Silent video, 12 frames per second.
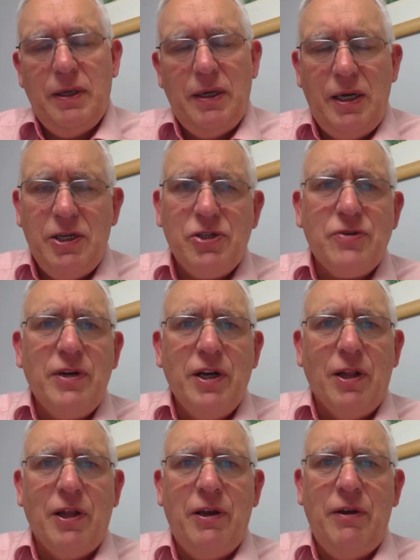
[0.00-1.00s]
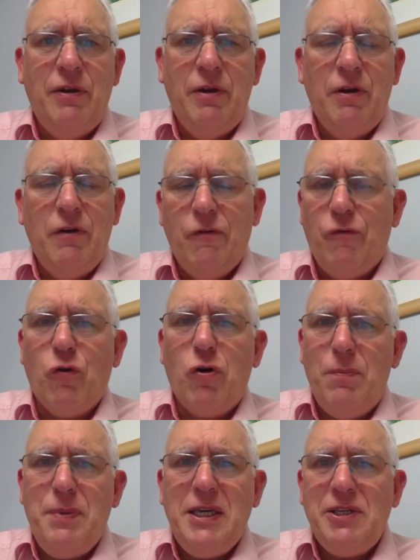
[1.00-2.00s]
Israel in 4
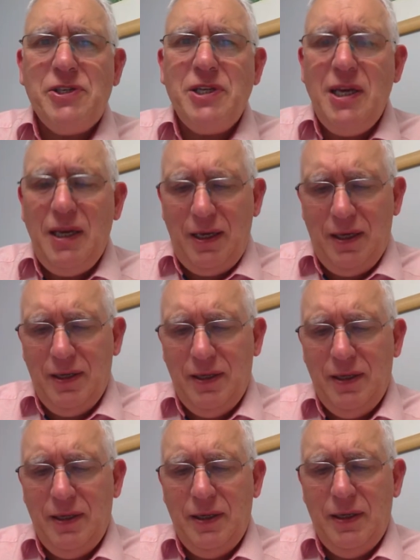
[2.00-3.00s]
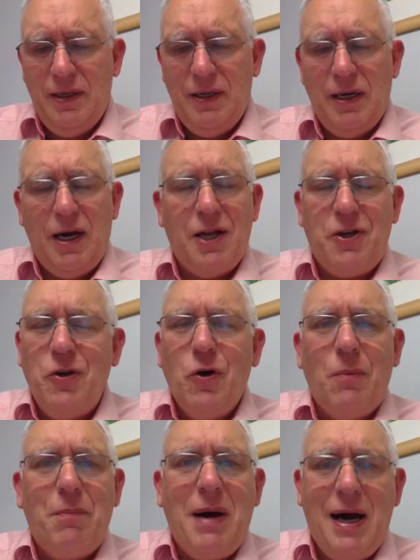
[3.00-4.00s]
BC had no
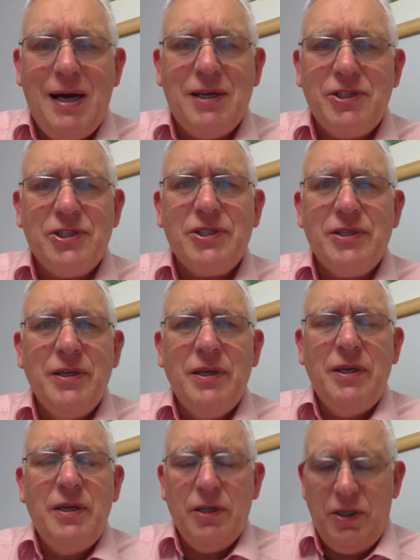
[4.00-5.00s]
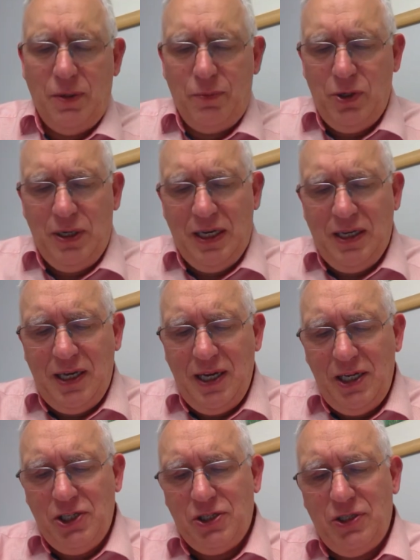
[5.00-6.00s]
mass
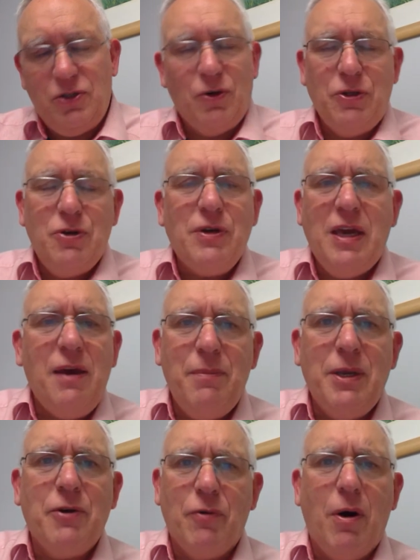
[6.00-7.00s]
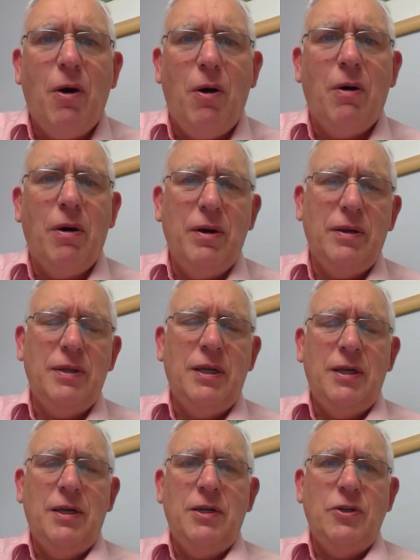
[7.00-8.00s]
communication. Don't you get me wrong.
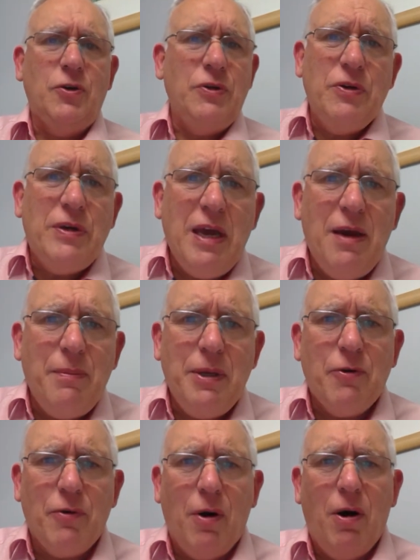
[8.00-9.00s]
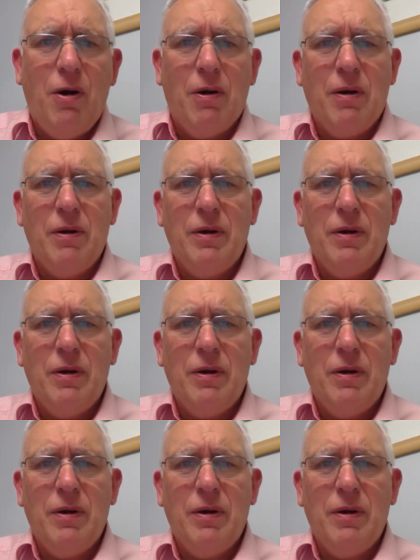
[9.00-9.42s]
Don't you get me wrong.